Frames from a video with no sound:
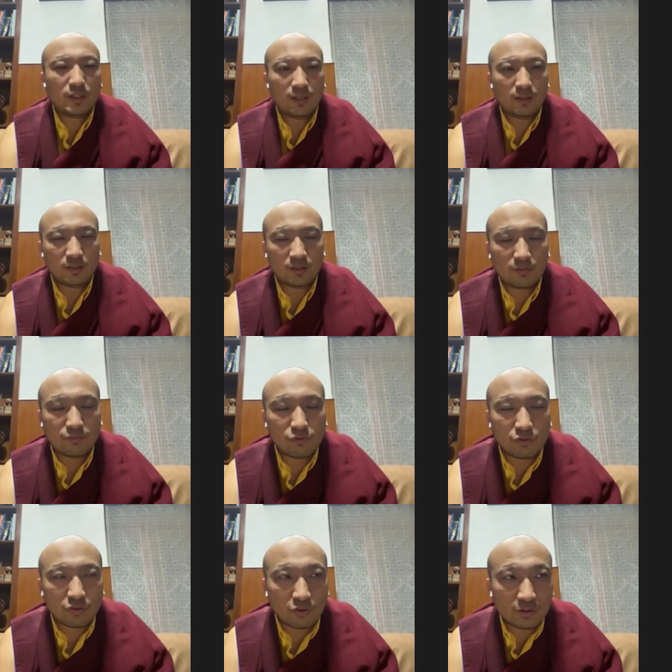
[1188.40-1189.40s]
and then the
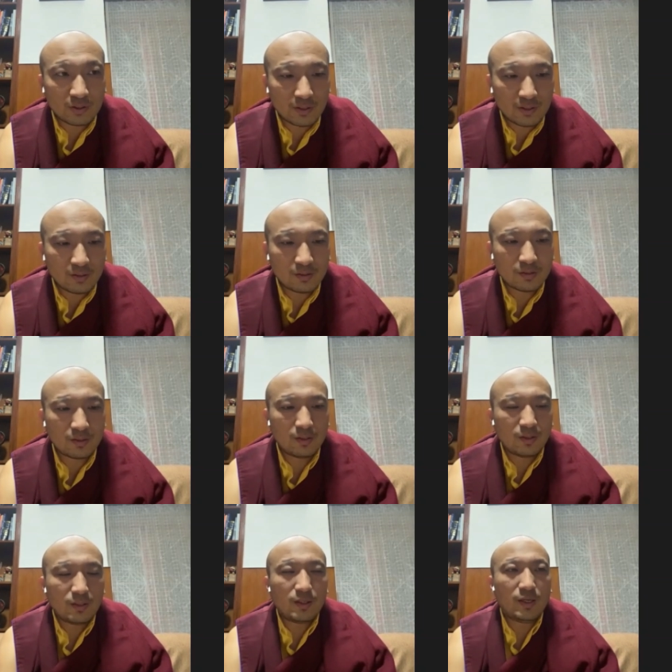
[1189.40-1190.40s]
four continents,
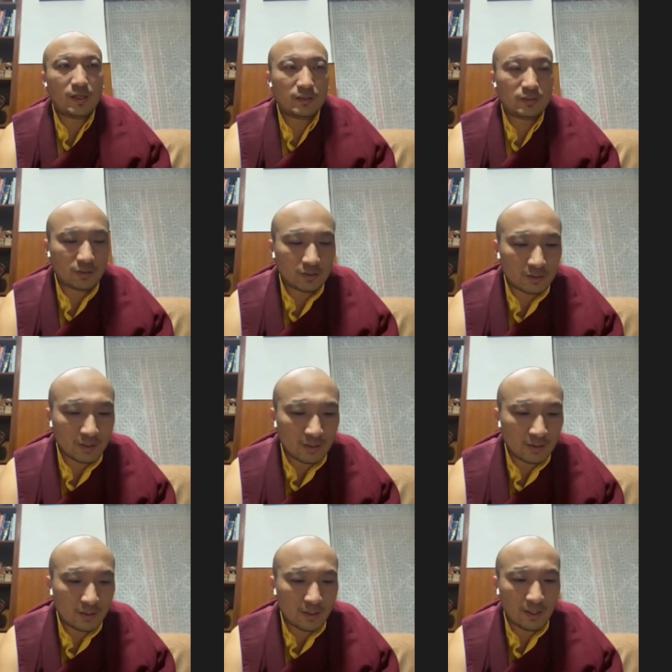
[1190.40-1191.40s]
and the
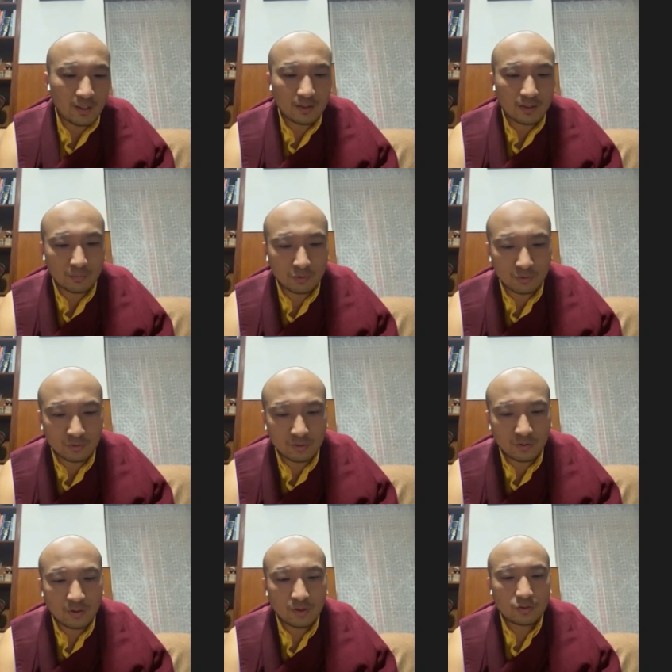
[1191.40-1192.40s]
sun and the moon.
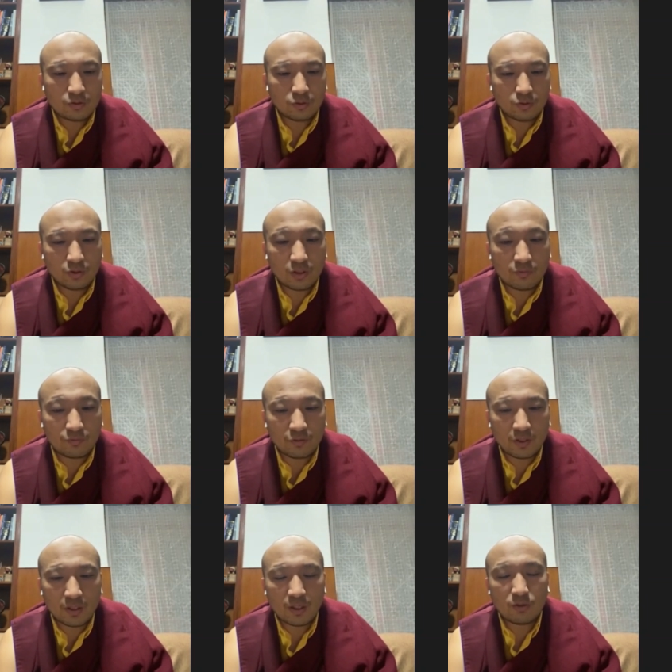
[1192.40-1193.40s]
So if
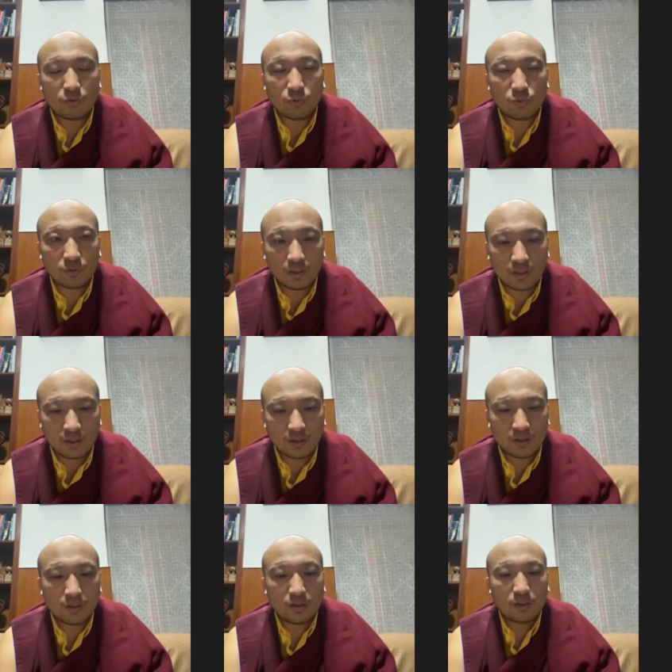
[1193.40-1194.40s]
we are only
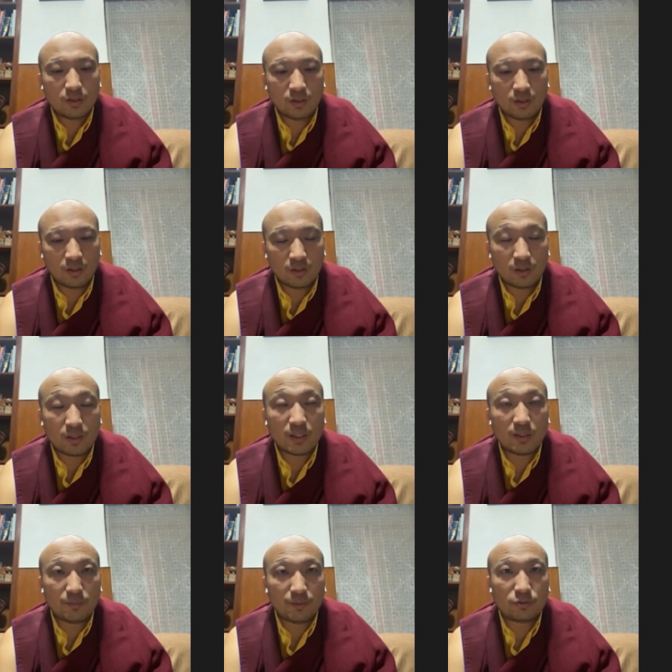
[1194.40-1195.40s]
uh,
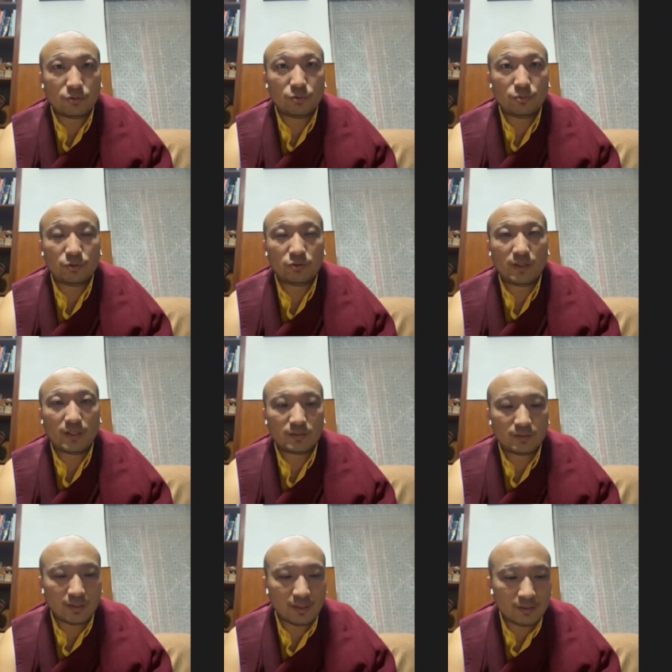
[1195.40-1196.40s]
able to
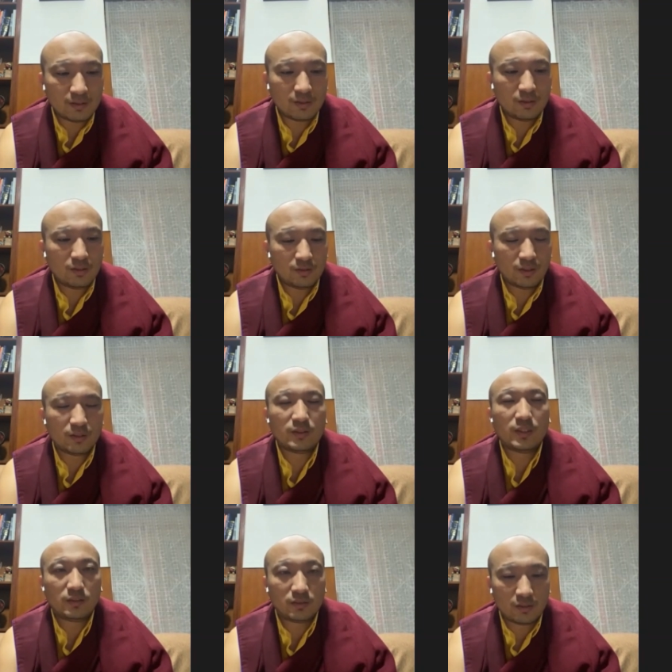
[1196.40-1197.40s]
visualize these, then
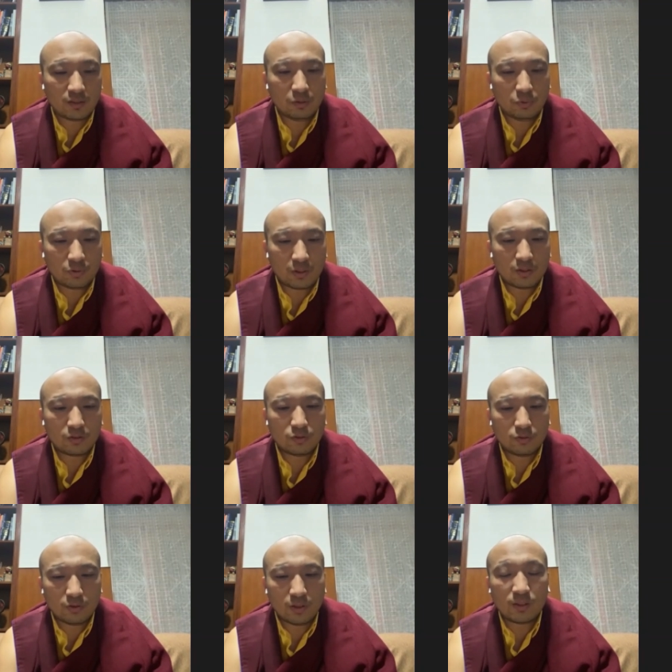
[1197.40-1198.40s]
that is still okay.
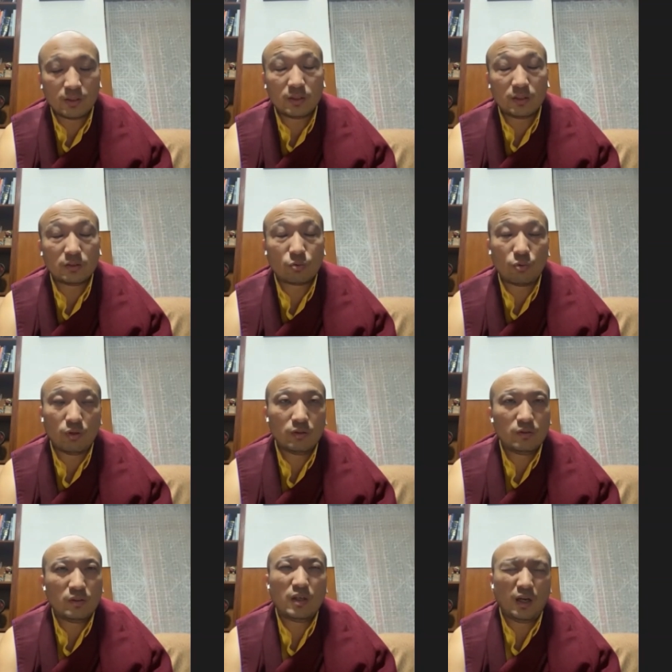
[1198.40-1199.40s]
So and it is
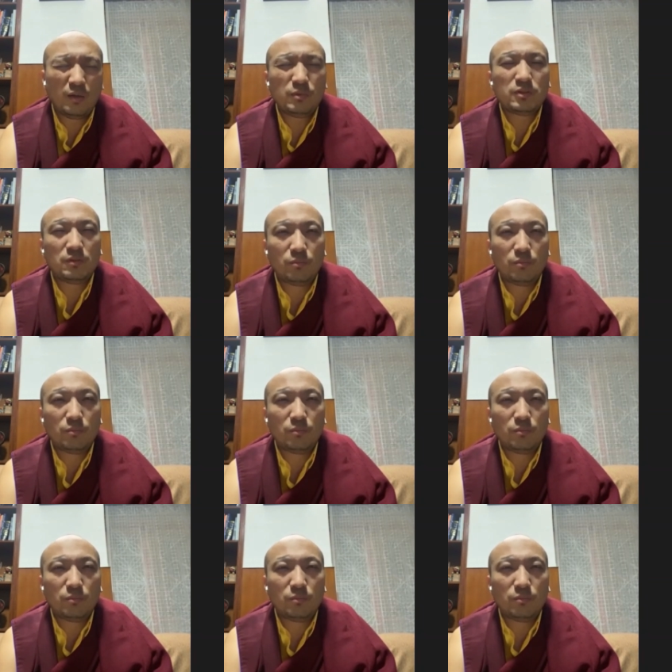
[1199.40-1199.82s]
almost